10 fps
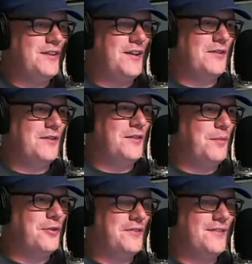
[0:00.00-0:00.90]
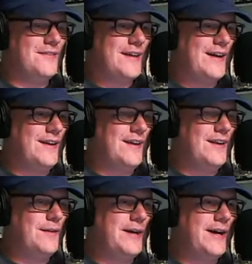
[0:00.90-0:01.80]
our liberal society and
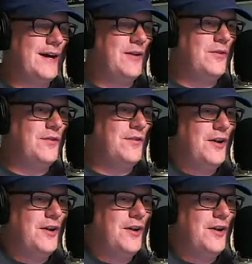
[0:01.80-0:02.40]
about how a